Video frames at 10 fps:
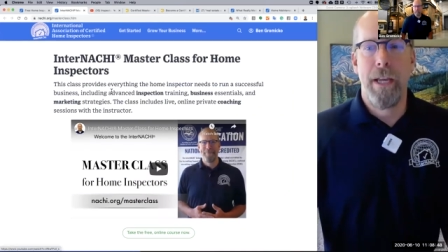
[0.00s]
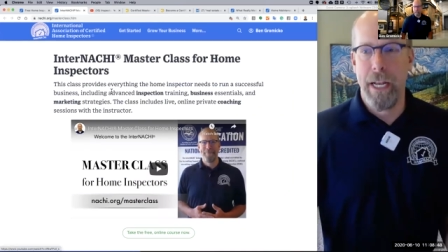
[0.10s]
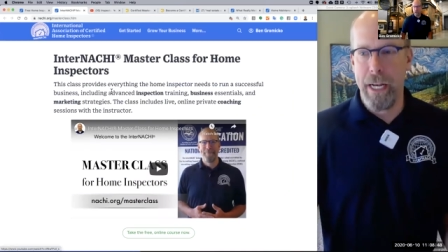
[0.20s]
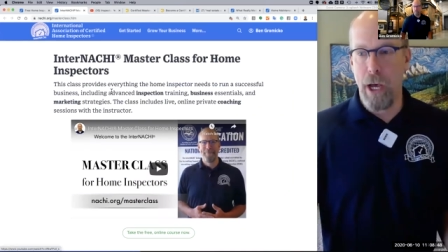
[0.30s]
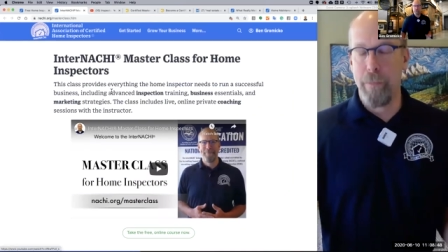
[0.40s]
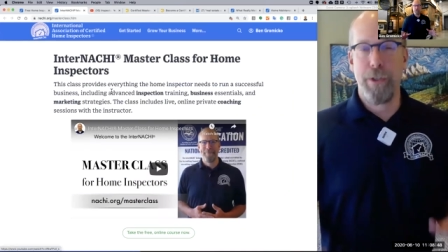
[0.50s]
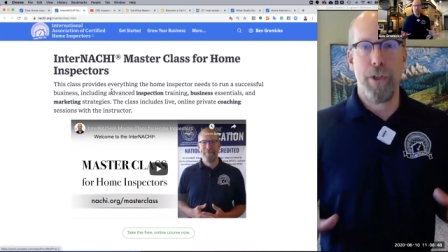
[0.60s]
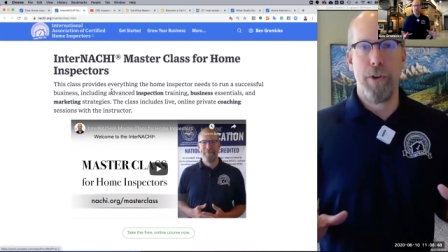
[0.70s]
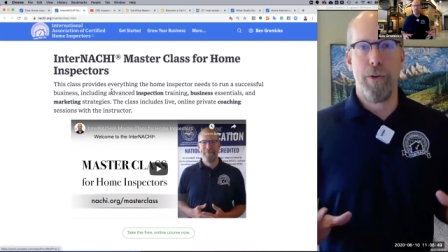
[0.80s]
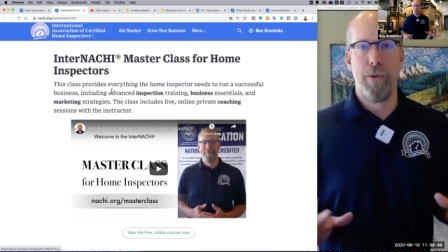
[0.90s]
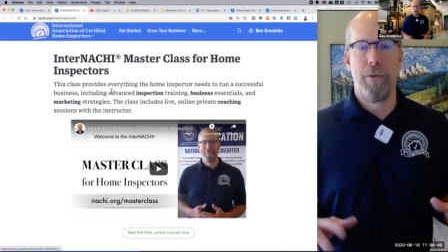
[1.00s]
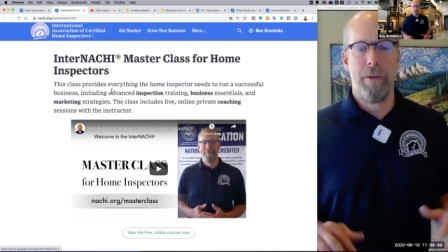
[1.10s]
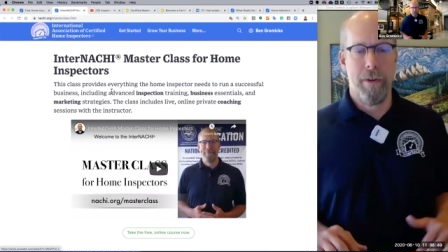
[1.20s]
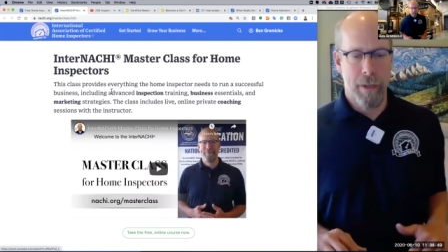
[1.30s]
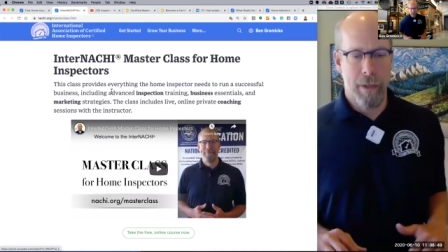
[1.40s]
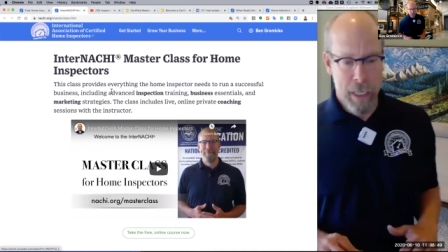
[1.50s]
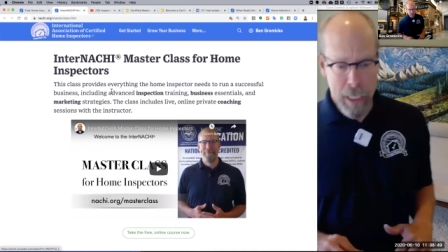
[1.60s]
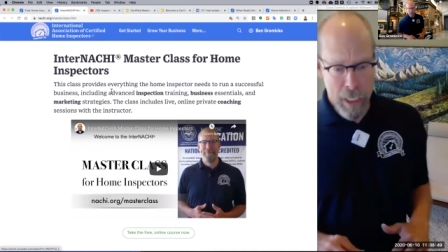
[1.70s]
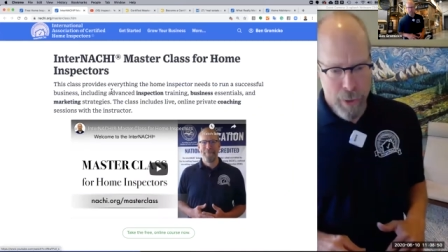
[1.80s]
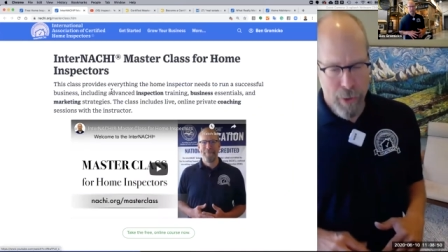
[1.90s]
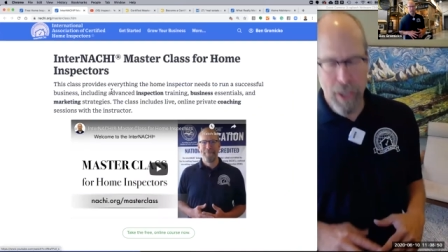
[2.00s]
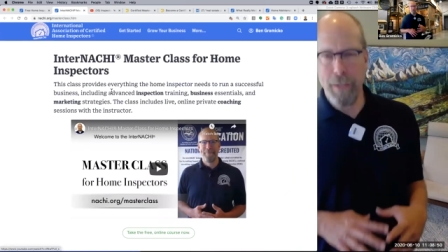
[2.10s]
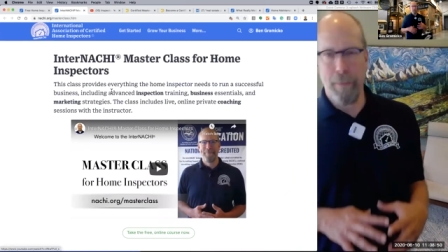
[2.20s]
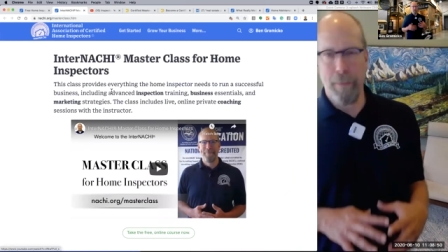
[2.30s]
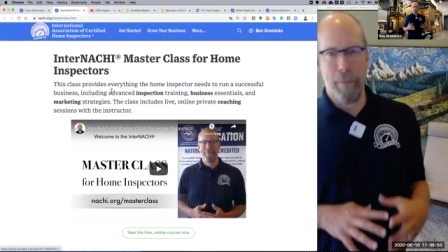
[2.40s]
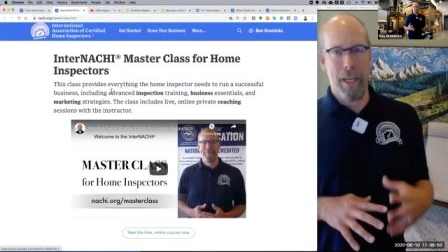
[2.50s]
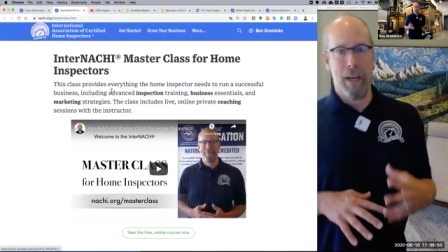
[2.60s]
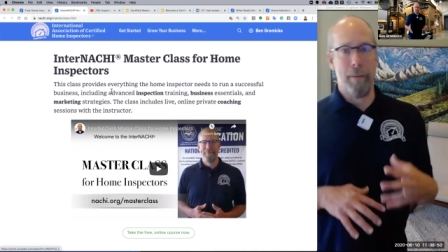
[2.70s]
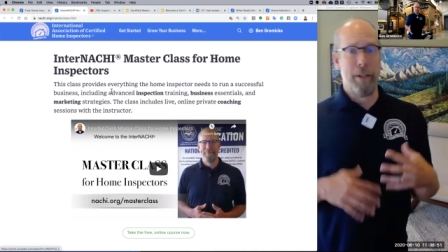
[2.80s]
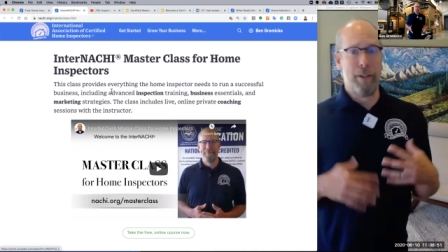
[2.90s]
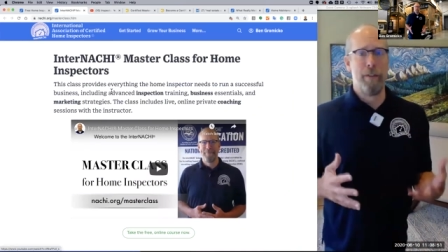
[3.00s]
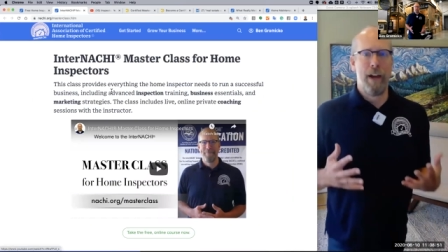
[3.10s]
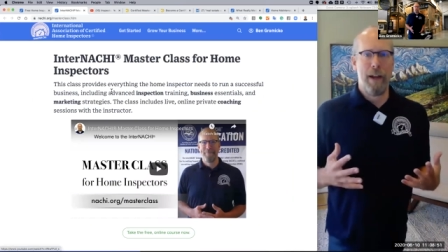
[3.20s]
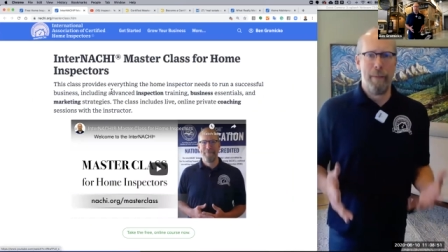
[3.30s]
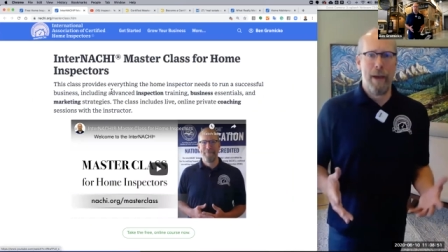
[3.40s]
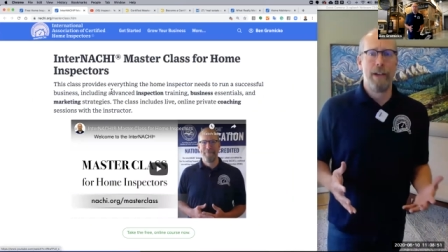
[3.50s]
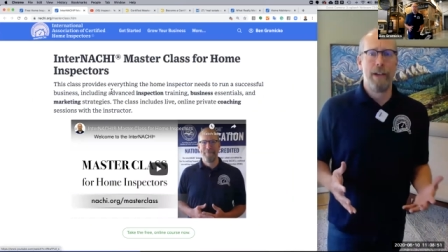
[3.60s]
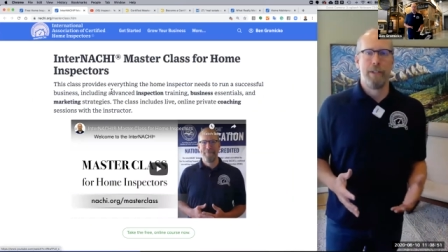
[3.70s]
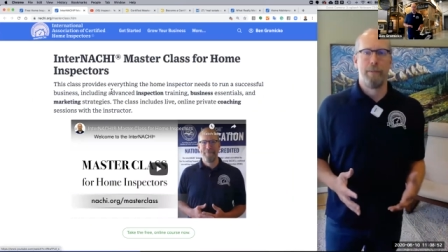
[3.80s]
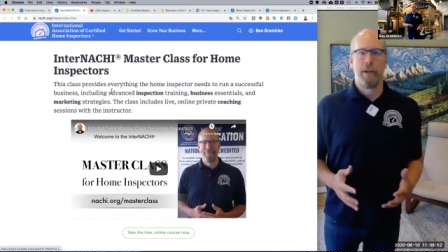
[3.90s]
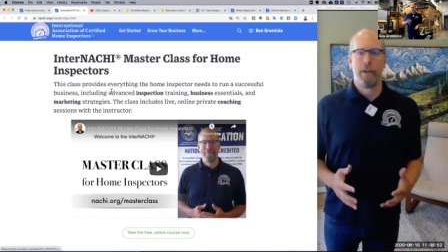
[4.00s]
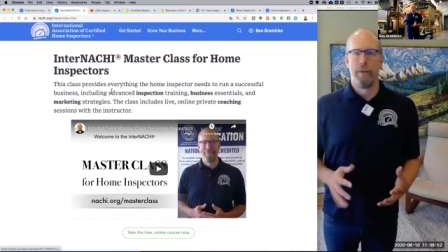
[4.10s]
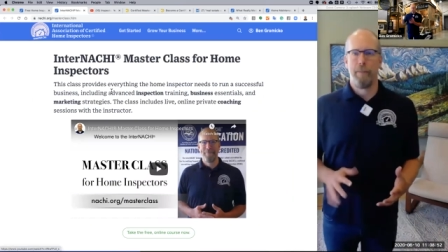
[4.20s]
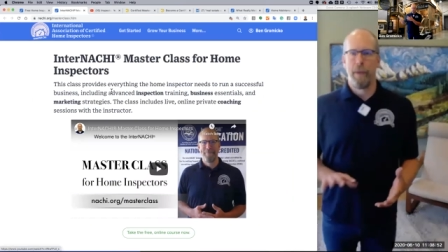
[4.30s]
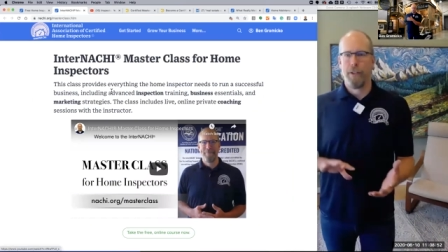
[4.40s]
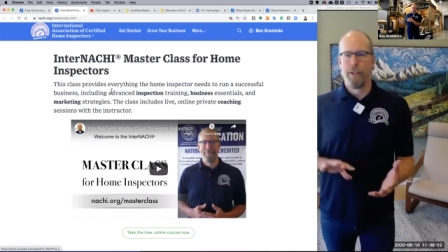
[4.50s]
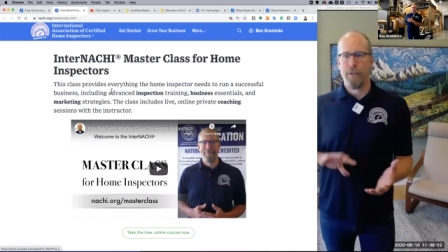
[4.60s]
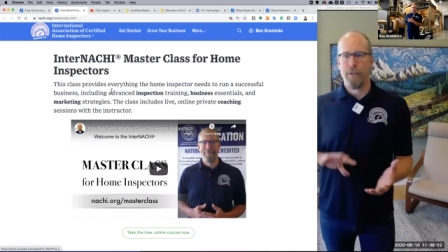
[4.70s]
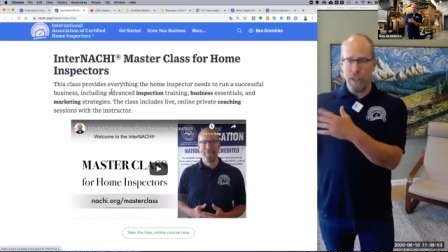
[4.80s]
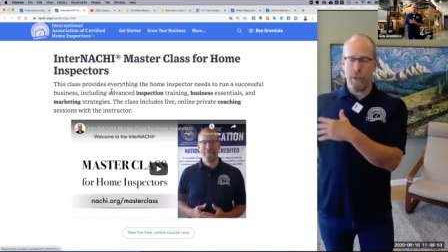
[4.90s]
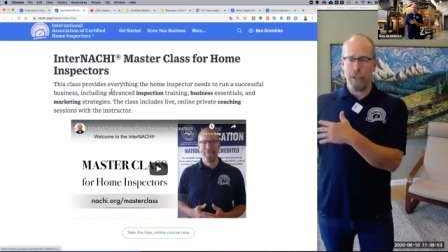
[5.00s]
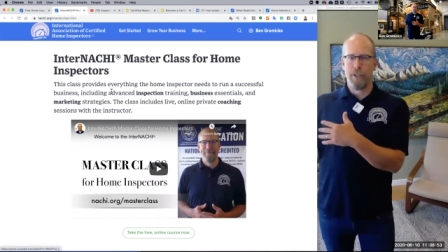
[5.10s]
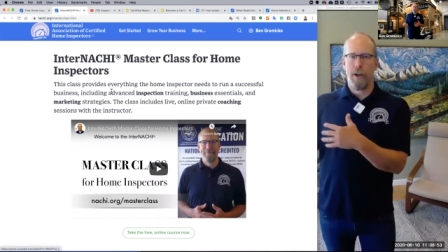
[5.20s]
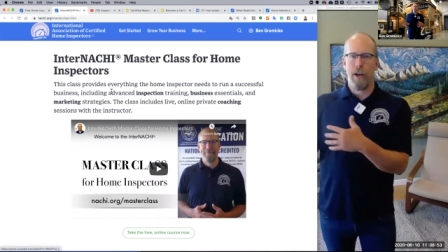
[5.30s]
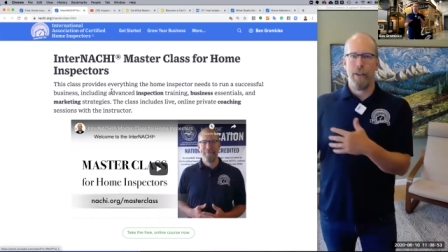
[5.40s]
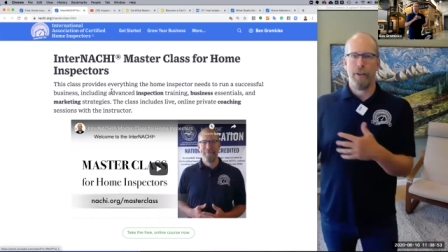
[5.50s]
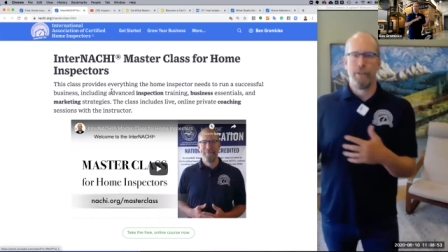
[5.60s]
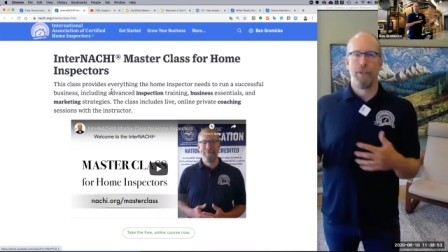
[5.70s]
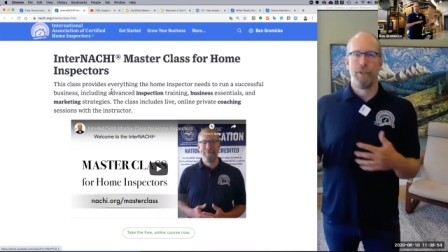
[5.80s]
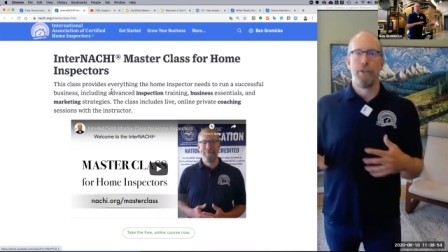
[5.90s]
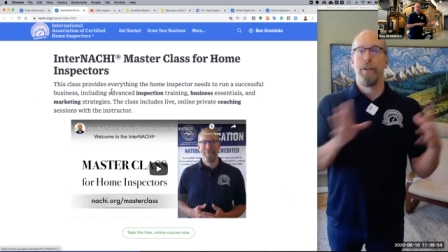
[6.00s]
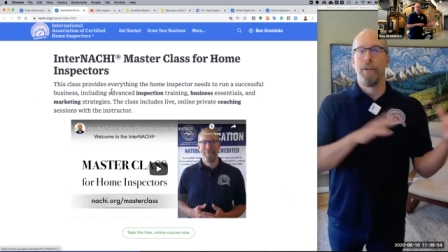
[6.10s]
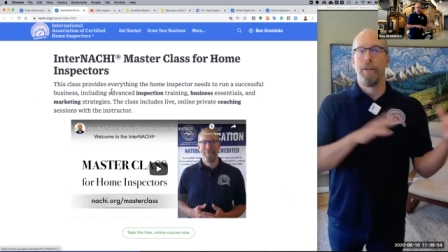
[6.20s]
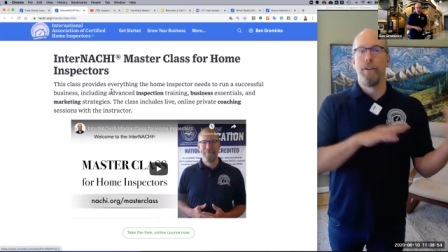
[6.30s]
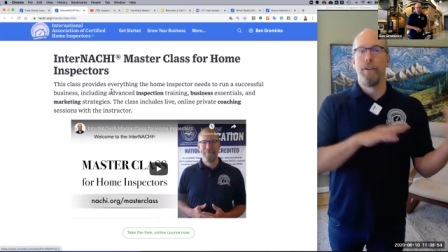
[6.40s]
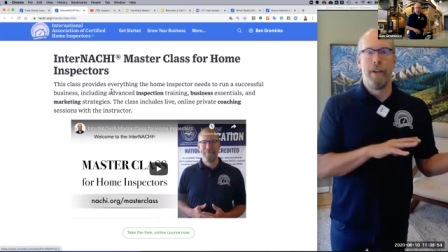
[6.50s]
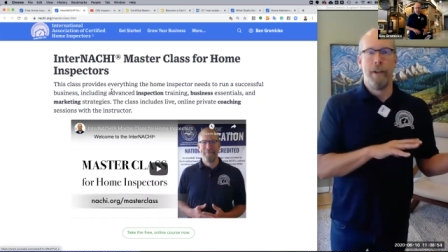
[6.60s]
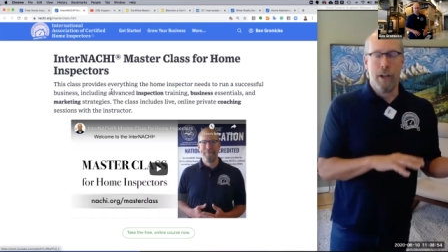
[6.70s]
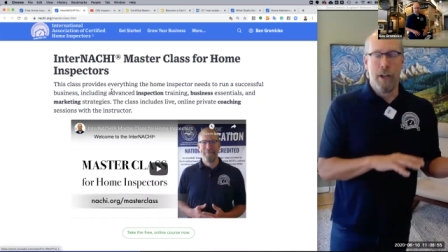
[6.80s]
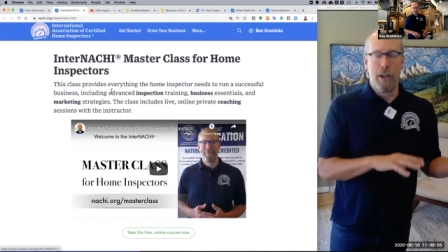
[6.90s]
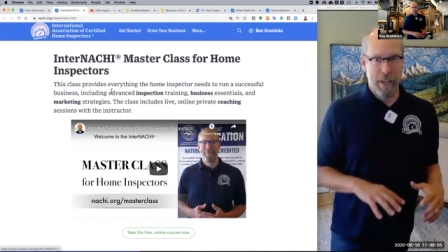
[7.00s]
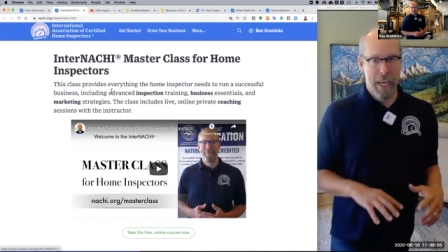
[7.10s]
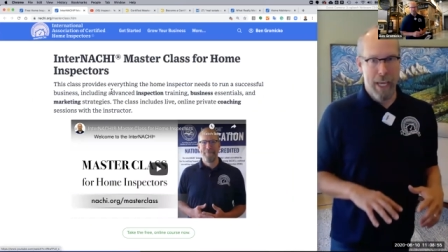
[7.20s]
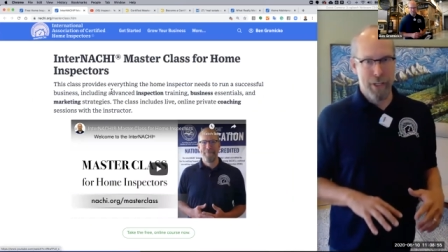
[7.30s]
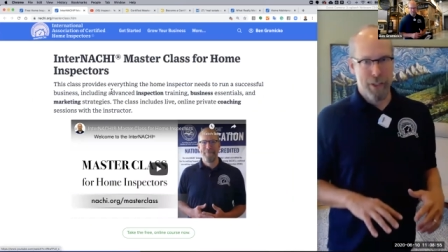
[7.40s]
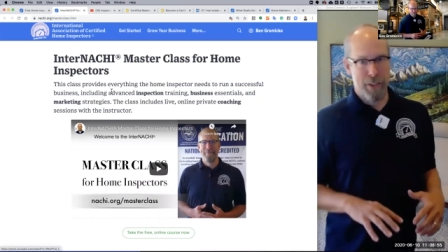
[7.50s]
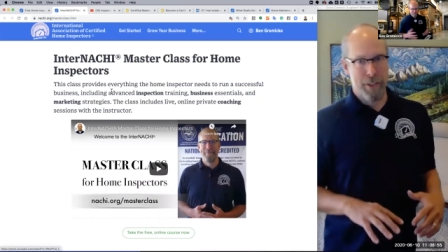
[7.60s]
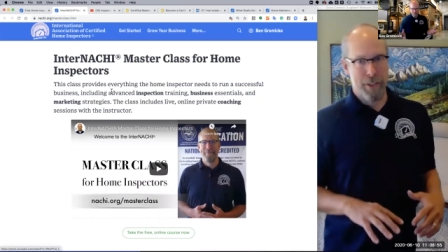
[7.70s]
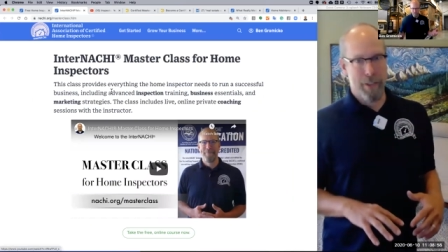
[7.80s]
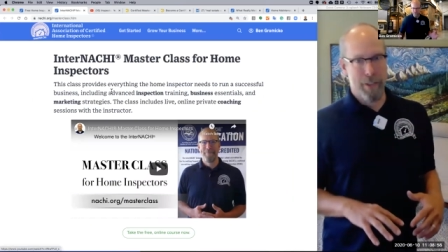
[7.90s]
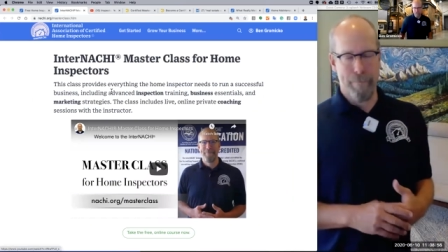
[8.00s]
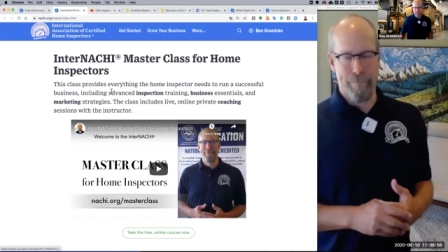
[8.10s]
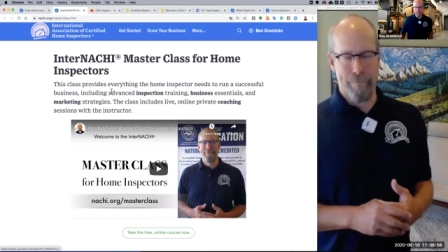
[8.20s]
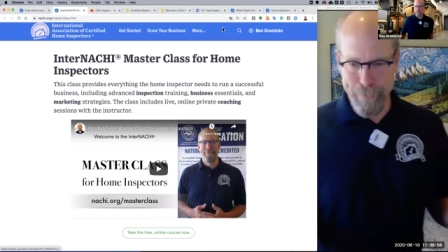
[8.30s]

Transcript: helps you not to become a certified master inspector because as we just saw, there's certain qualifications, like